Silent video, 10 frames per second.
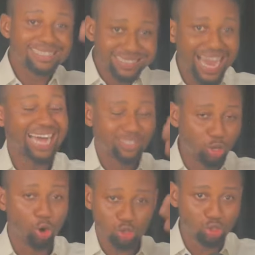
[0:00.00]
that
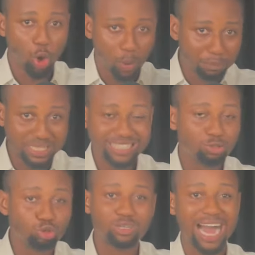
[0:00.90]
does not mean
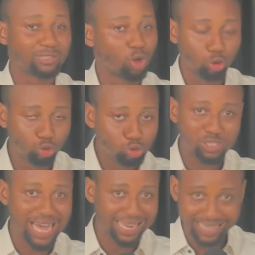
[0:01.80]
you cannot
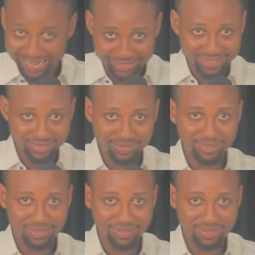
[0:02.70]
lose that land.